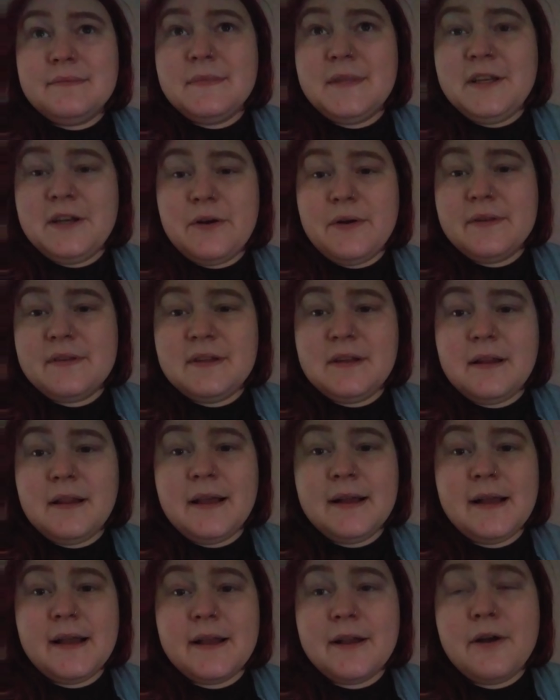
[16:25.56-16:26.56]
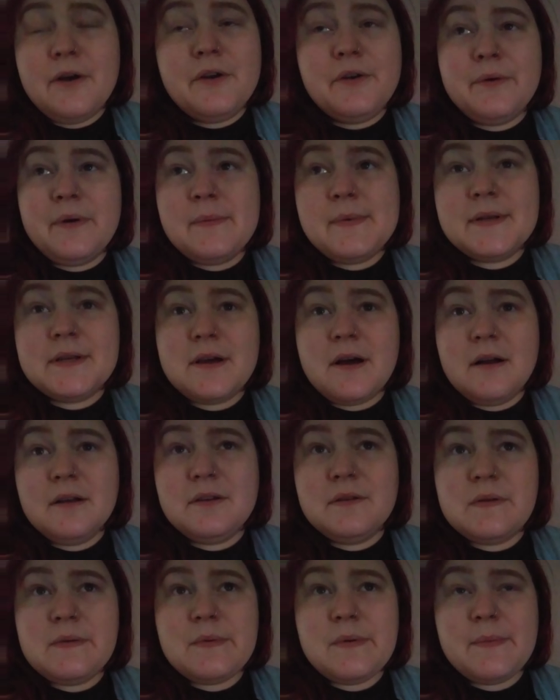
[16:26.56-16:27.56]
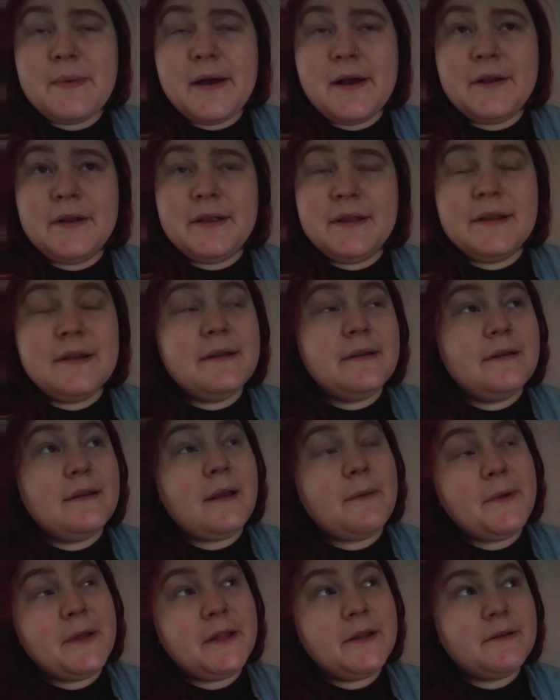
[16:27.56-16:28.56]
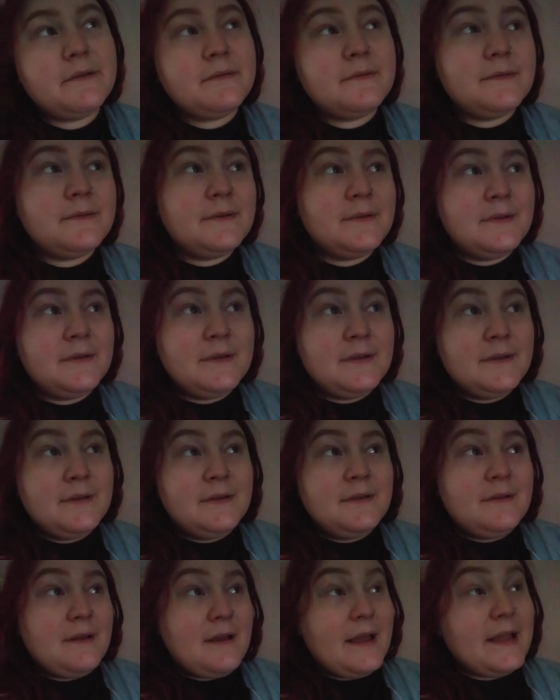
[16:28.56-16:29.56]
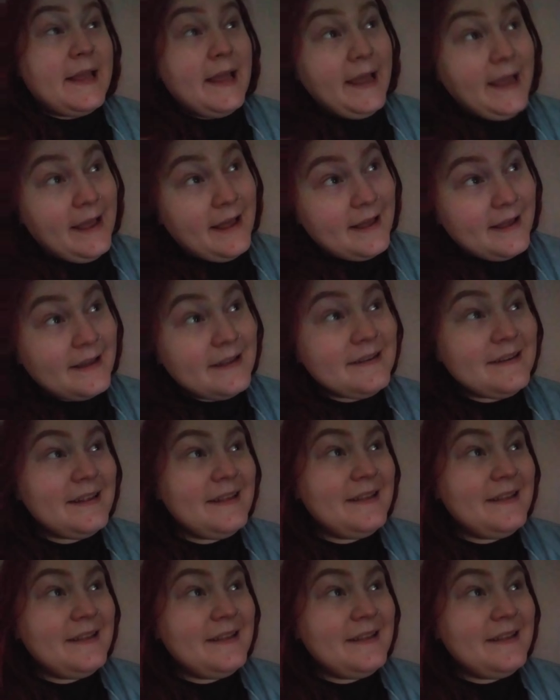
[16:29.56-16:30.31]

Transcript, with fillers: You know, it's not like I can go to him and talk to him about it. I mean, I can,